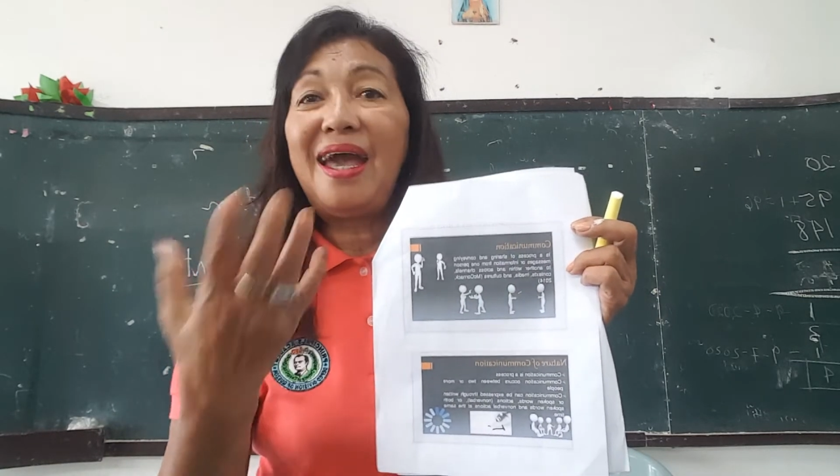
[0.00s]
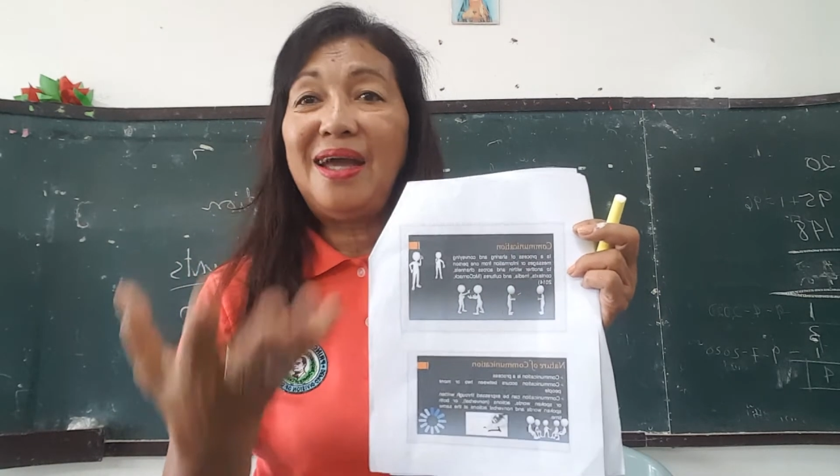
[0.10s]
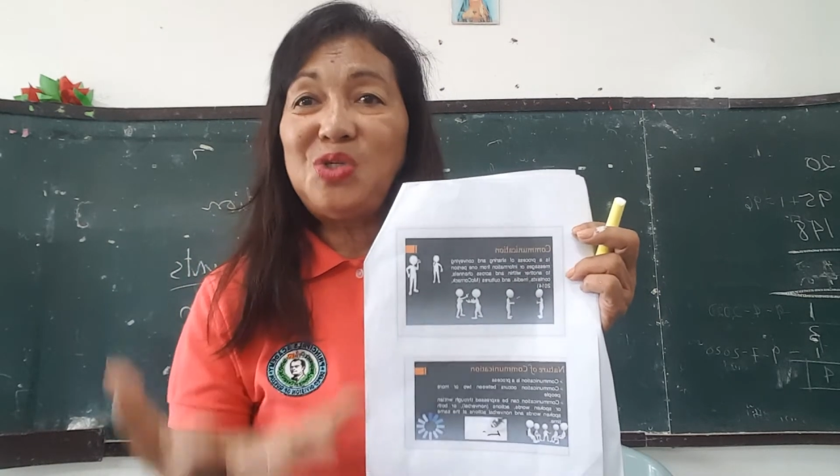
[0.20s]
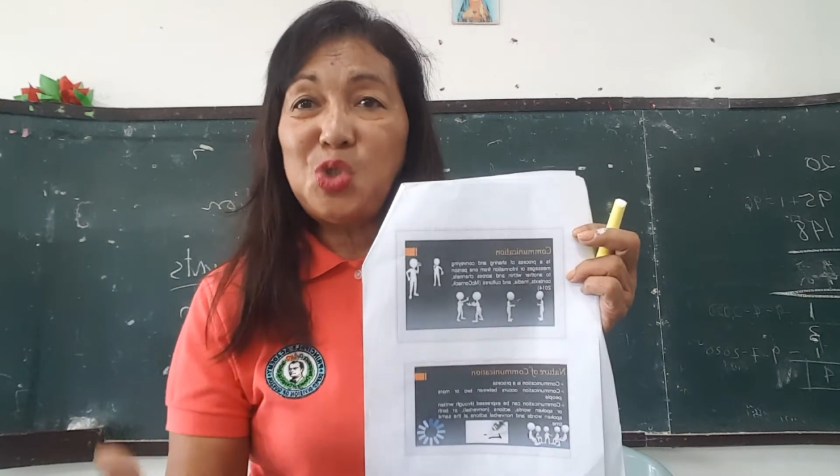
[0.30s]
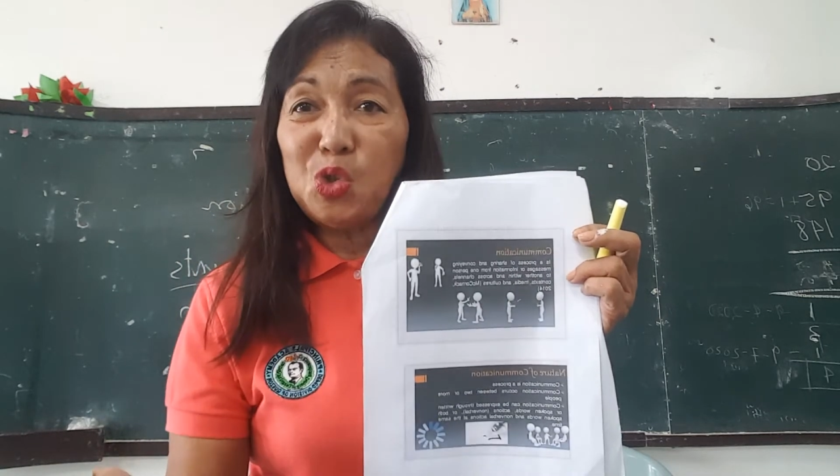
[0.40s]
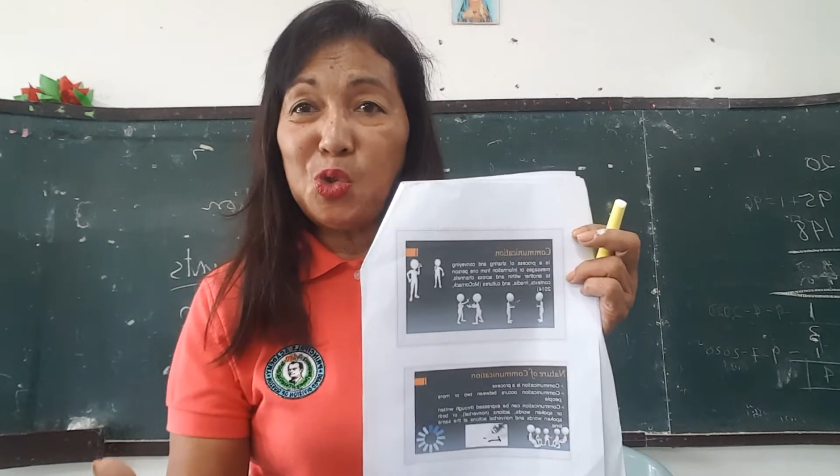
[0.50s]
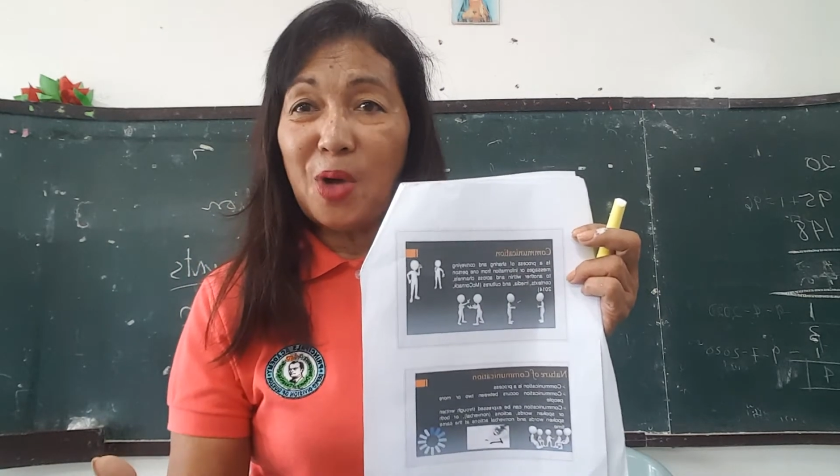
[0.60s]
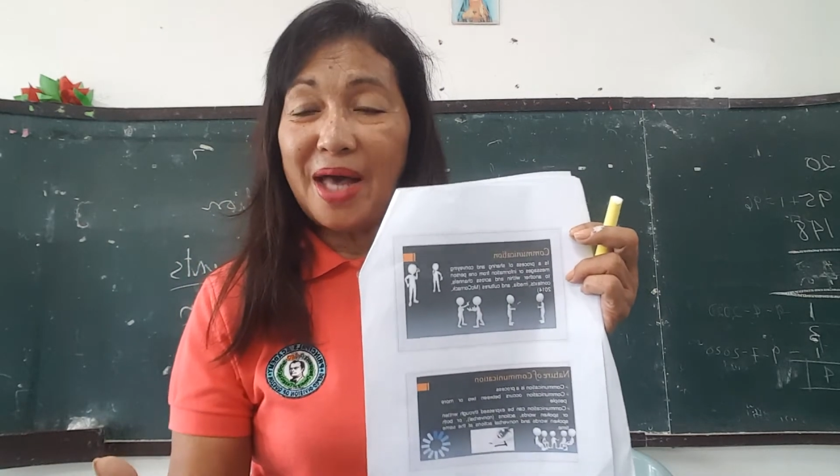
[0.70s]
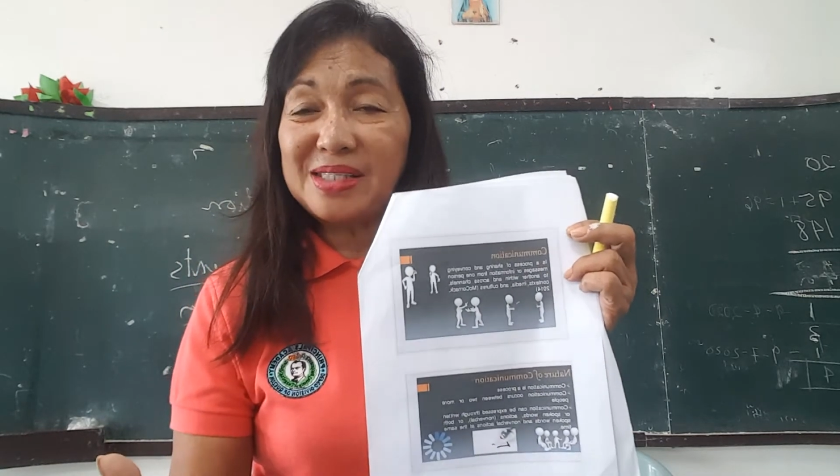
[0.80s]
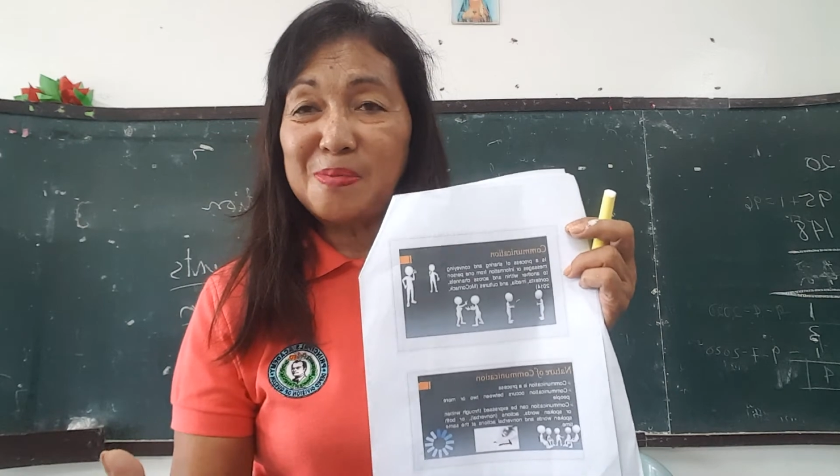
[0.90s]
and
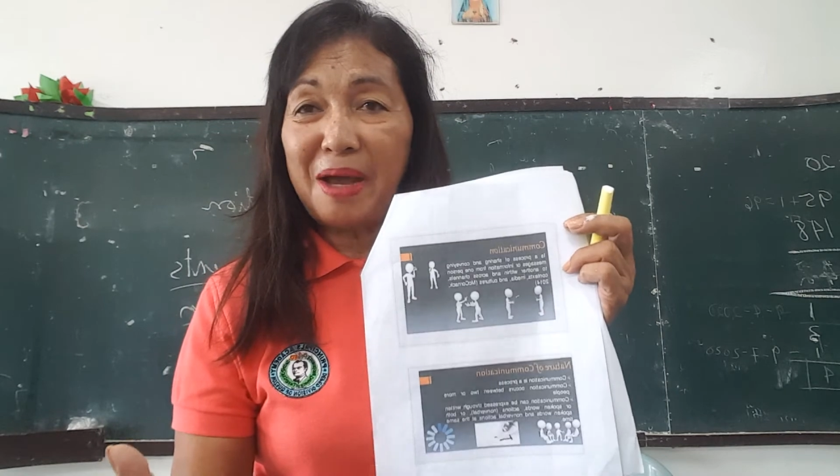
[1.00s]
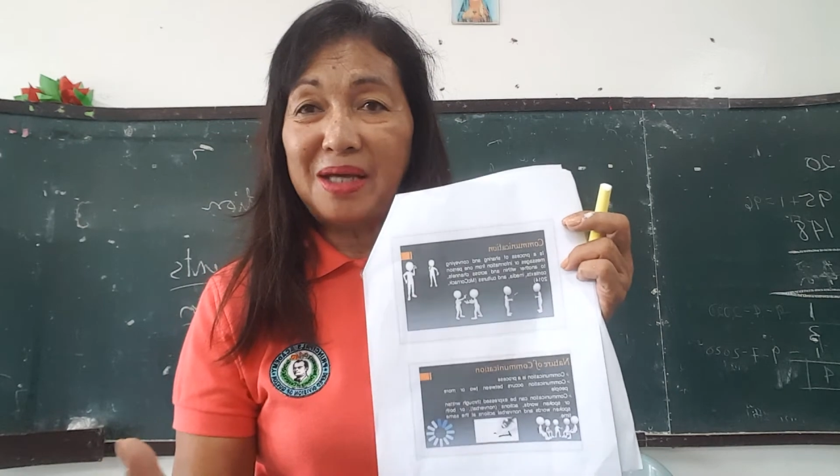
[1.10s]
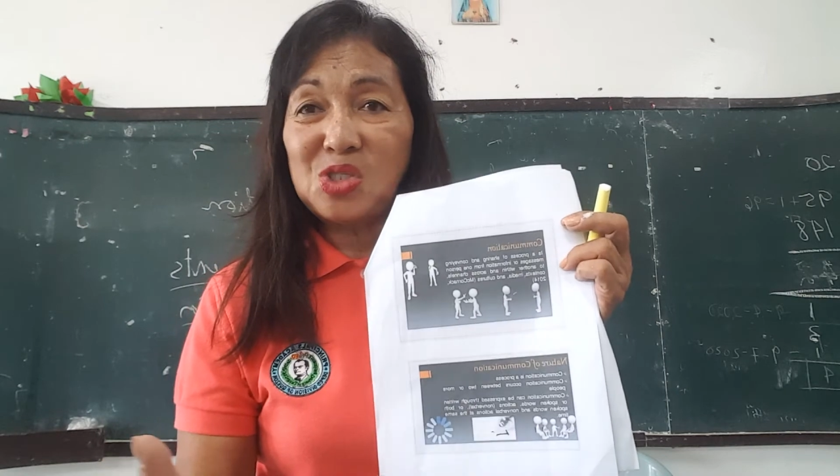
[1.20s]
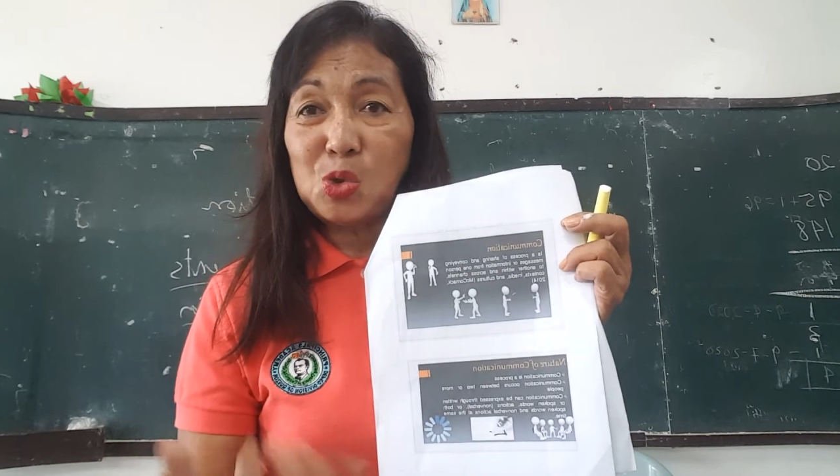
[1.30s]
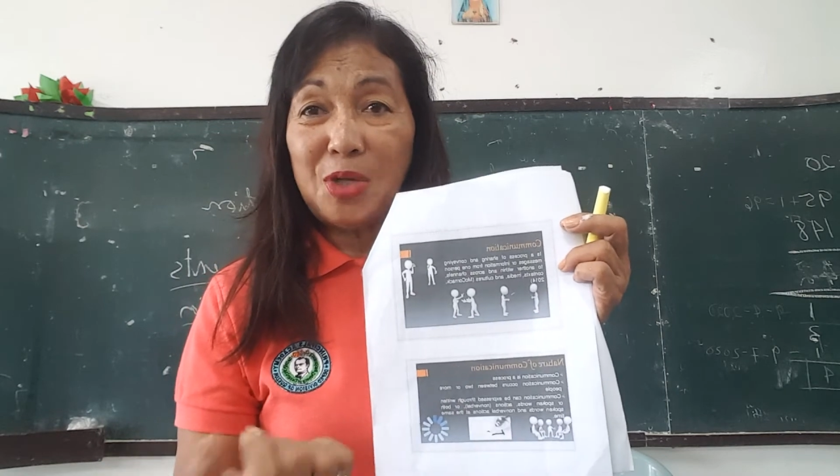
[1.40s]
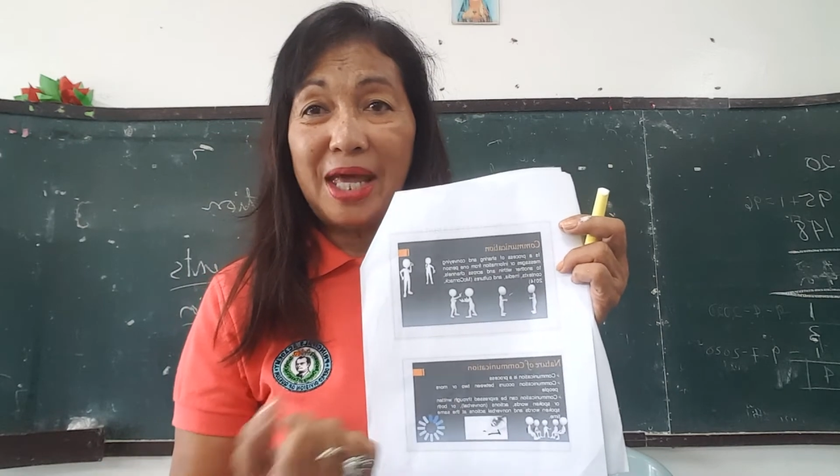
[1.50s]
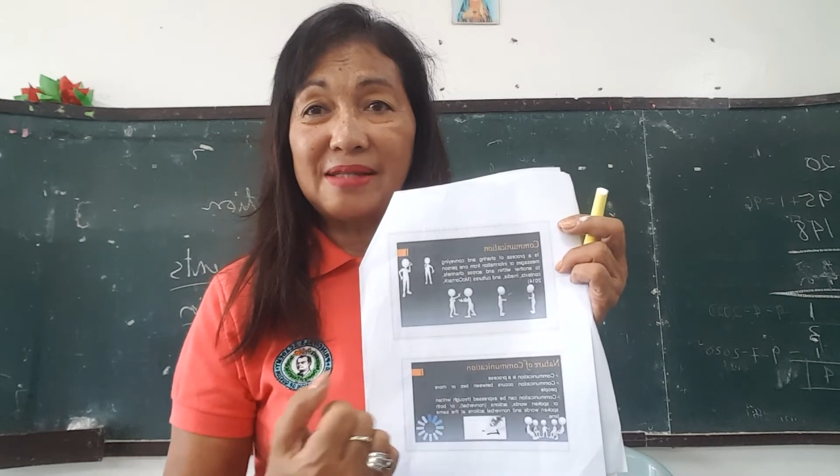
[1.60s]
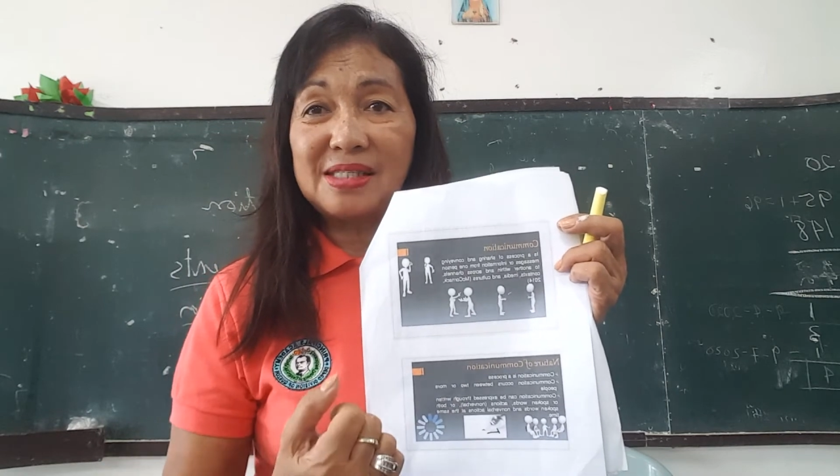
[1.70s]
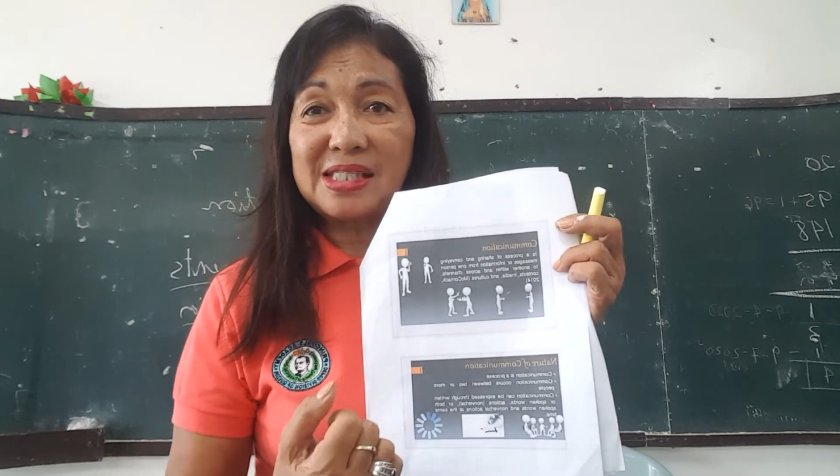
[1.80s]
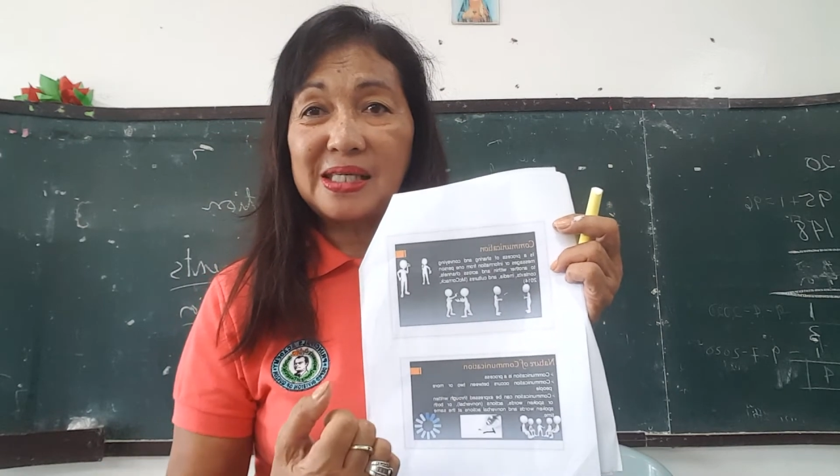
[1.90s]
you as my
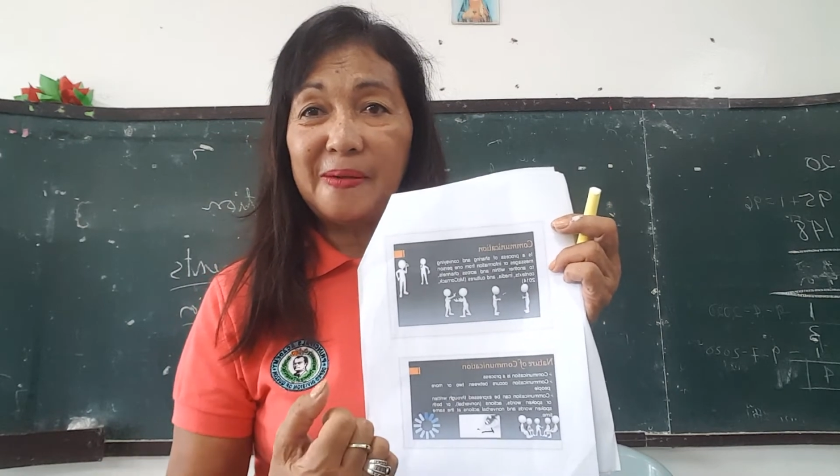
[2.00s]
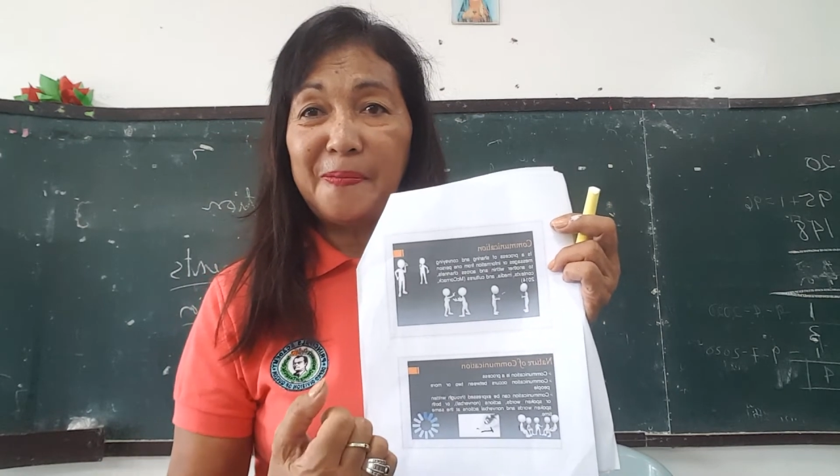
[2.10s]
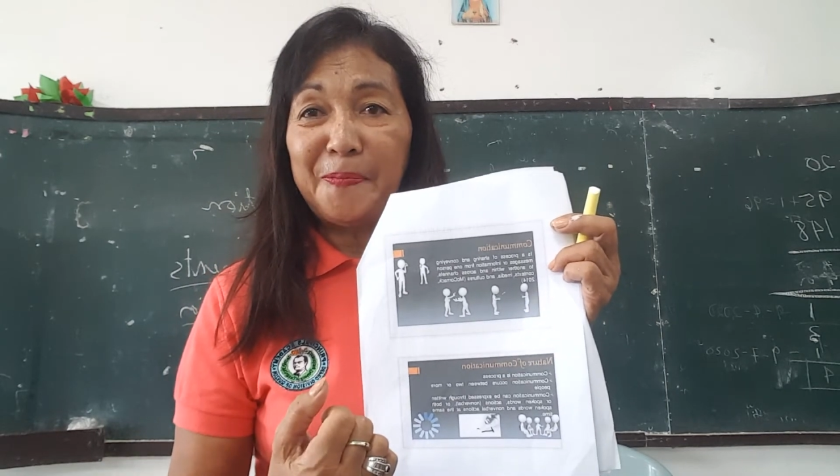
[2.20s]
students.